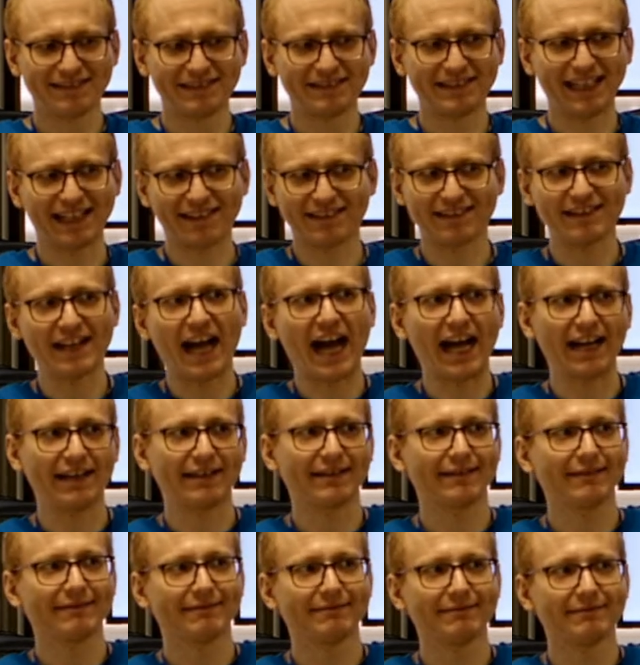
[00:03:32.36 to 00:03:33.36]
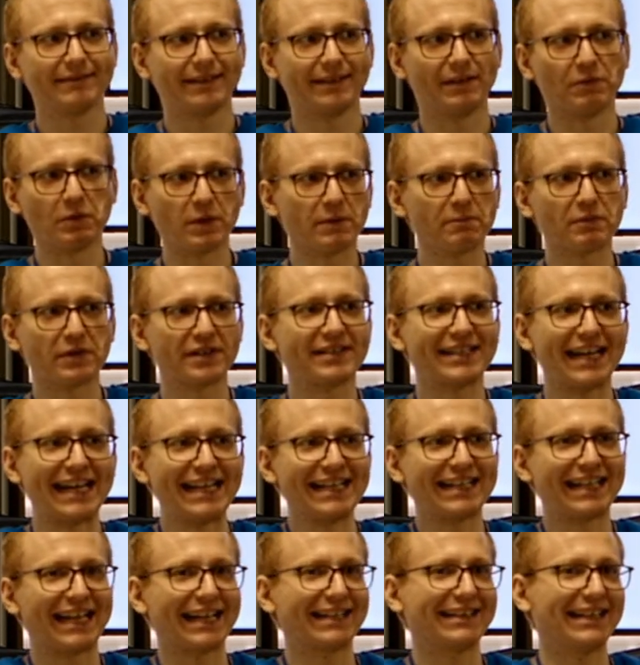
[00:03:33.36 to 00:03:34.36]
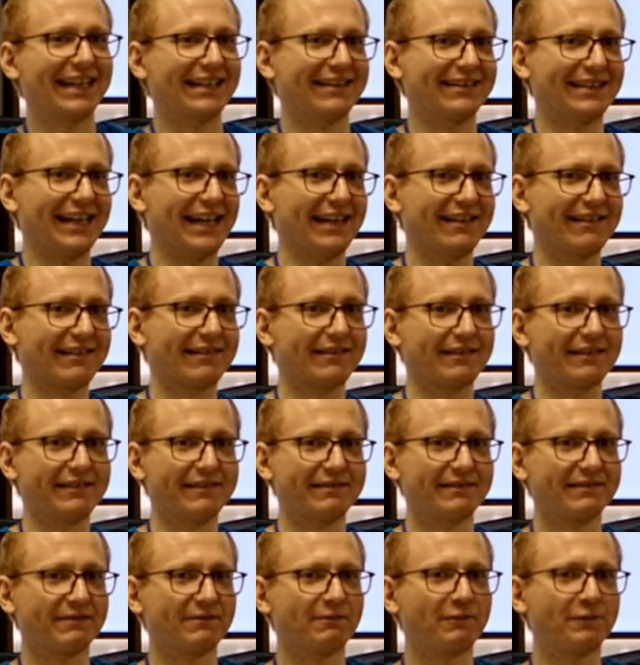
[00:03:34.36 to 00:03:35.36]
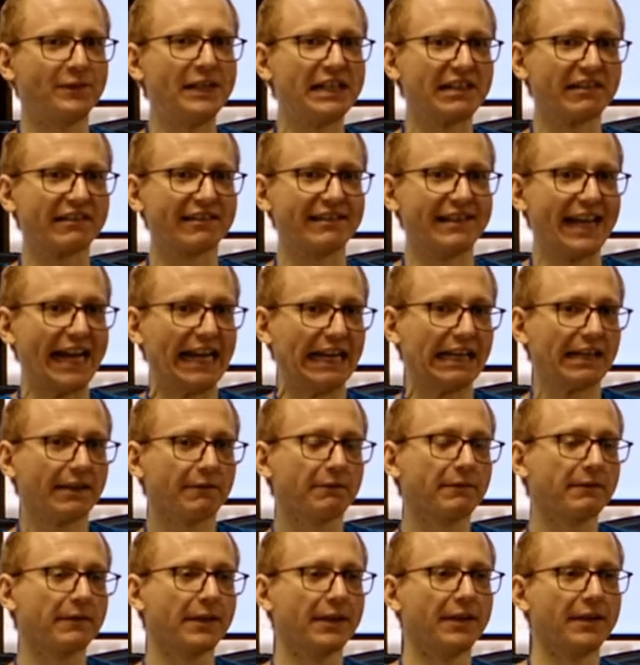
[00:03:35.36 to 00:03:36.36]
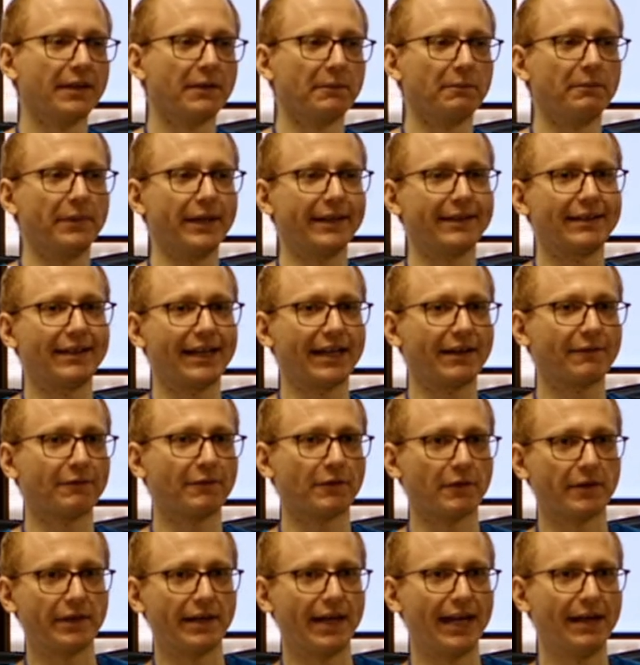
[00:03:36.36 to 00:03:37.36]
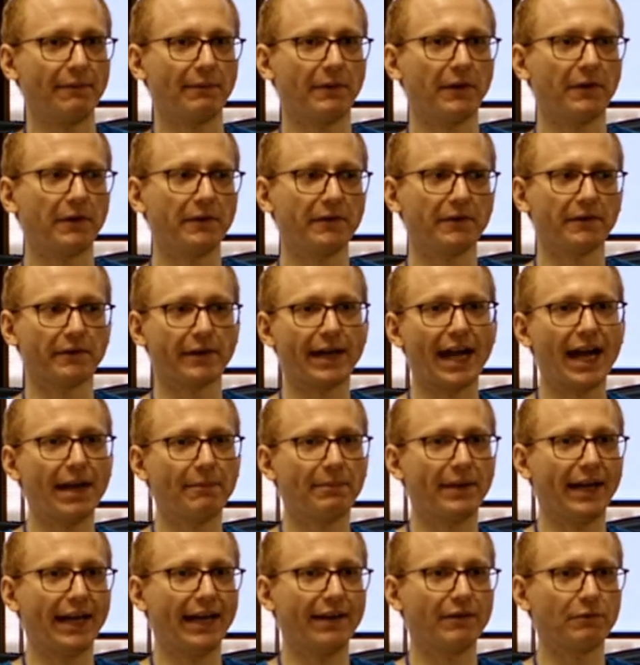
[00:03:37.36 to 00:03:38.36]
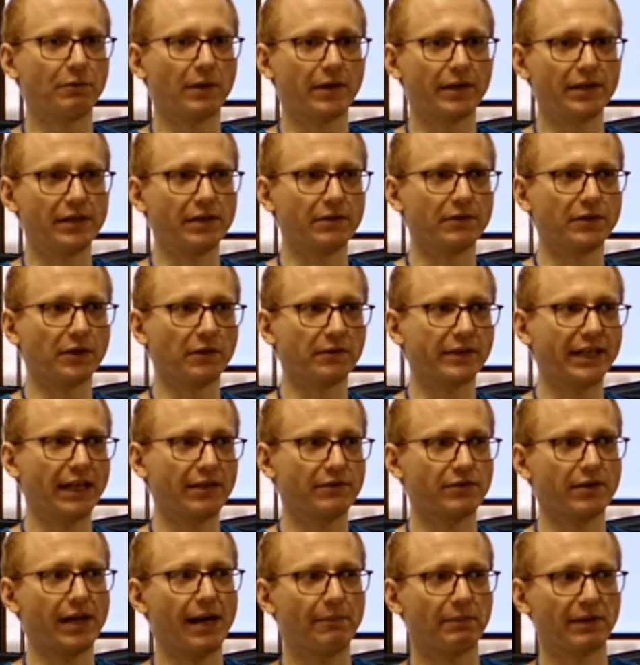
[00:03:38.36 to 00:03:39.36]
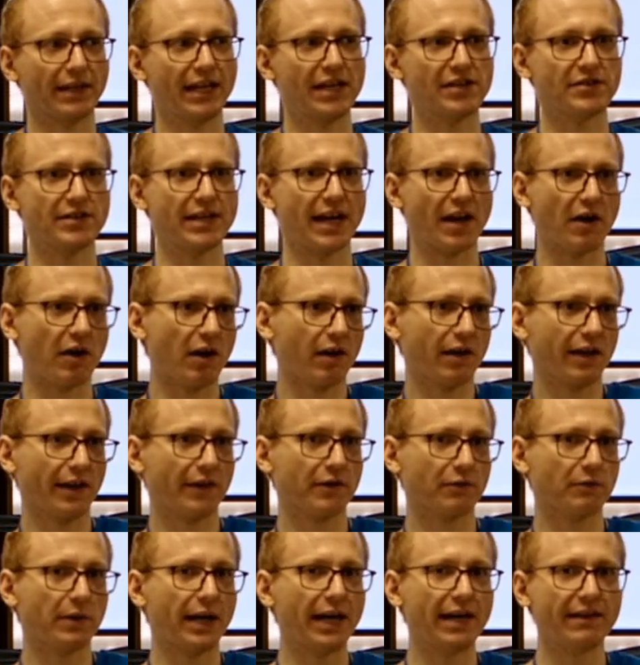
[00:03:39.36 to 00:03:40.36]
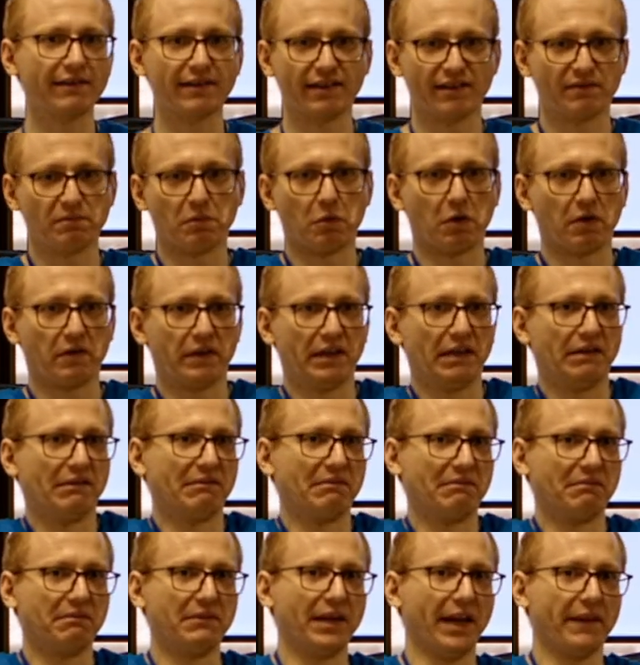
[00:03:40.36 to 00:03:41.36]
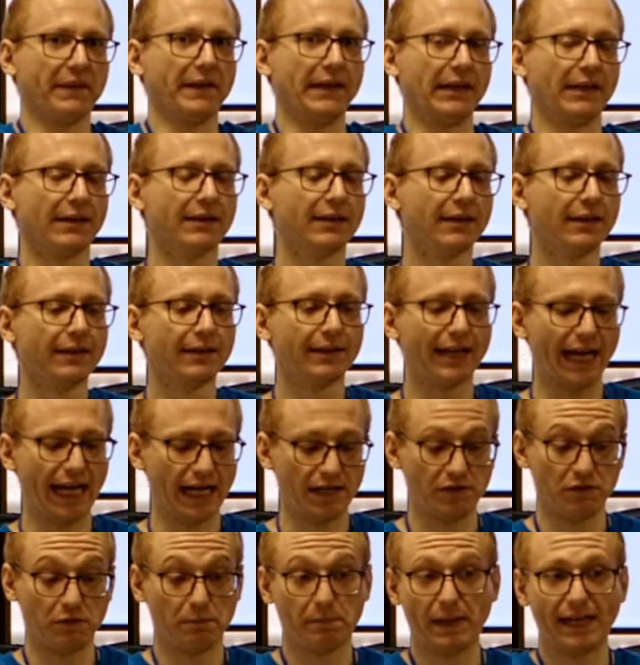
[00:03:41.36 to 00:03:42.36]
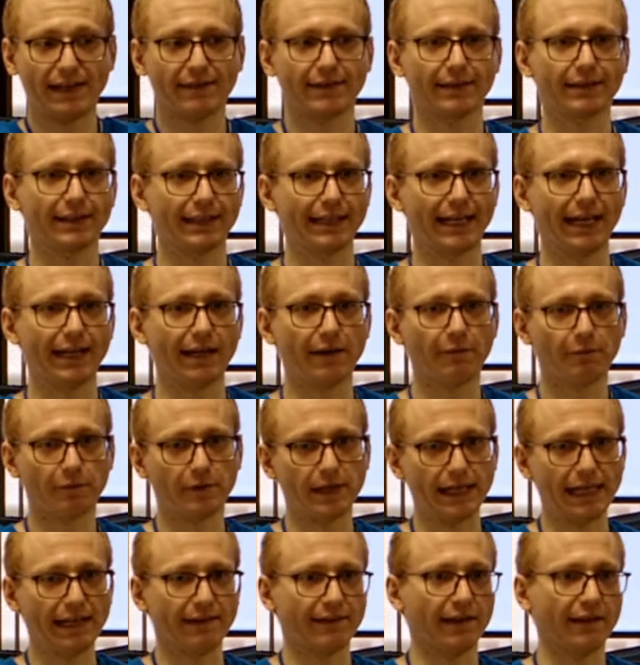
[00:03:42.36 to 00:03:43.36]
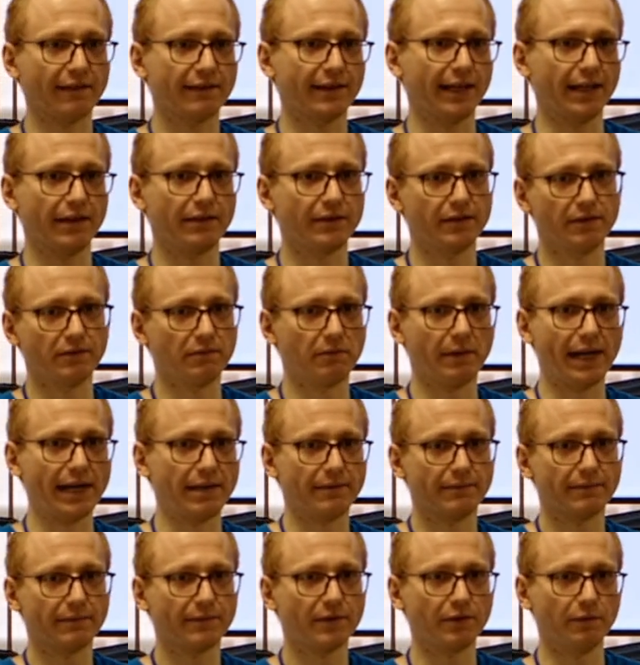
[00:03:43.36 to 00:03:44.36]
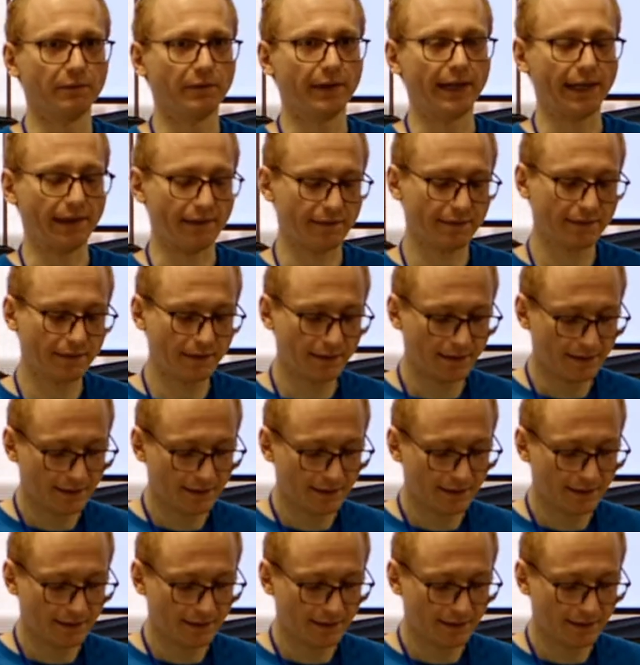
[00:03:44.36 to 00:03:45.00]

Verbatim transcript: That's not, I wouldn't pretend like that that's feels native, but like for an iPhone or an iPad where you don't get your application at all otherwise, it's more than nothing. And you basically get it free, as I said. You write two files.